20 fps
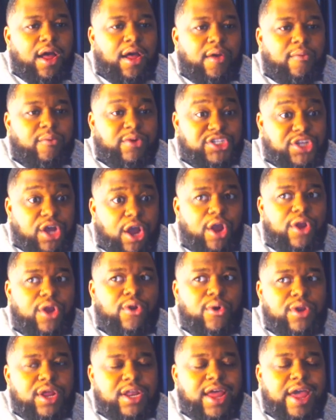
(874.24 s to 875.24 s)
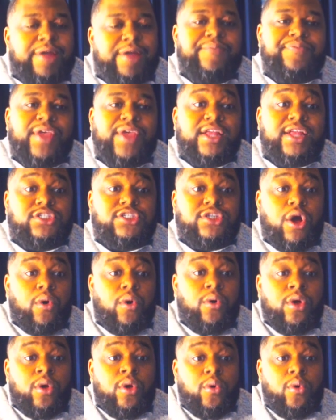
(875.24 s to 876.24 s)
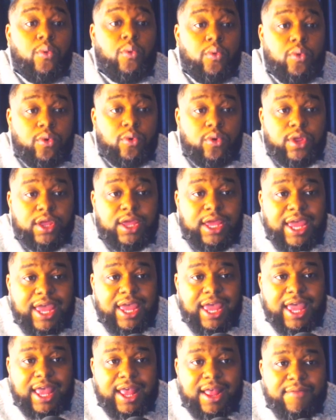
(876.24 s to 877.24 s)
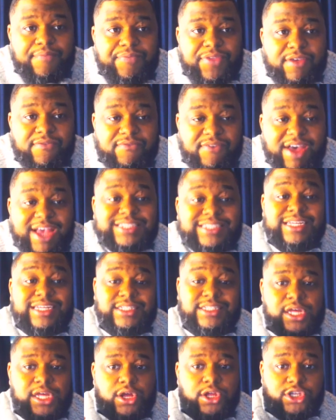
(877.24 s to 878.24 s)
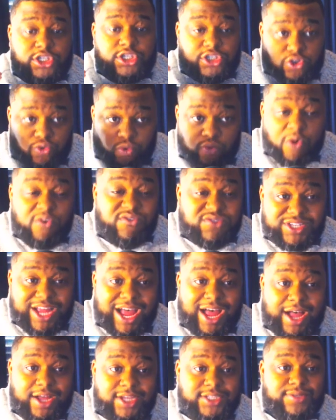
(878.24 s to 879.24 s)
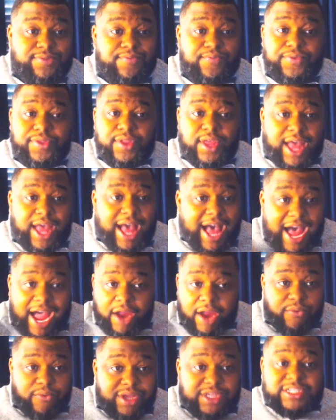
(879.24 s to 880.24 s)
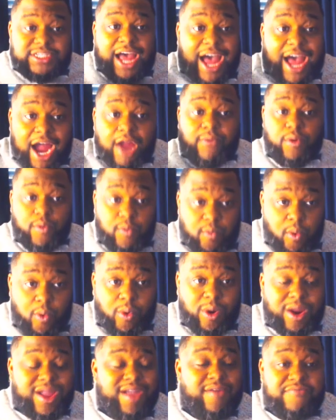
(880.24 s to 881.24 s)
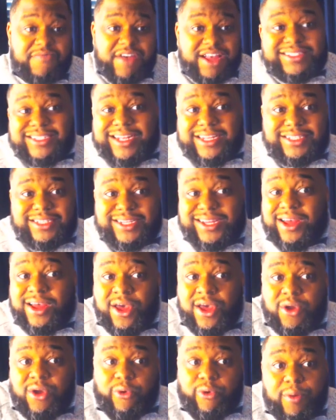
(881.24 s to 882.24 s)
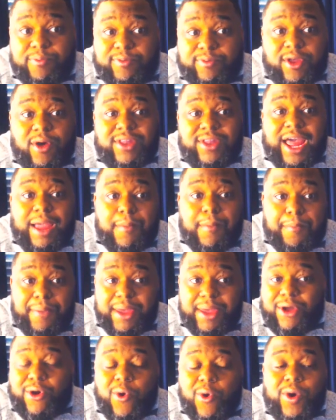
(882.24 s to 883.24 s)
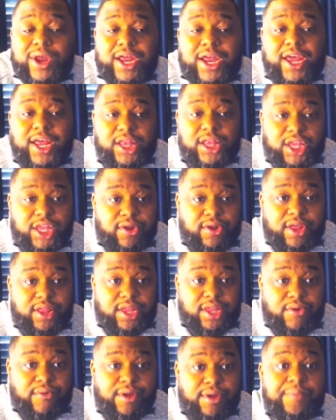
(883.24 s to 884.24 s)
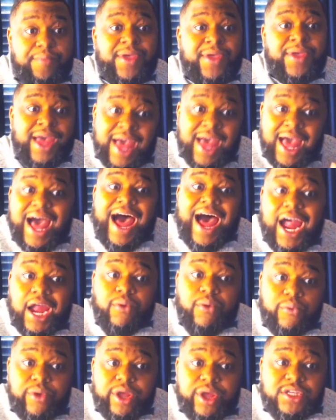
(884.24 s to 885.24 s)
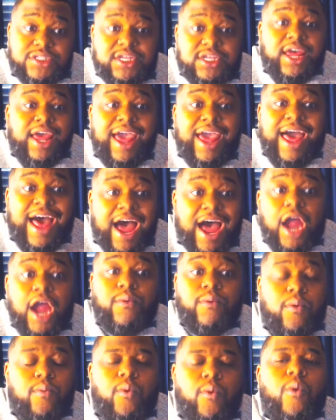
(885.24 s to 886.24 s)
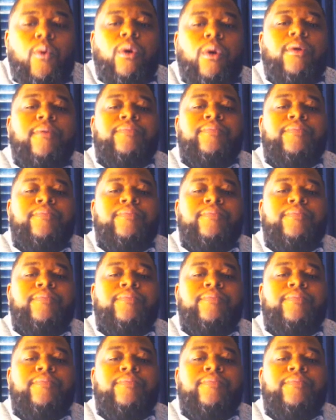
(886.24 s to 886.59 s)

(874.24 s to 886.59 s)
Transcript: return on a day. And so invest into just growth stocks, high risk, high reward. Invest into crypto like Bitcoin and Ethereum, high risk and high reward.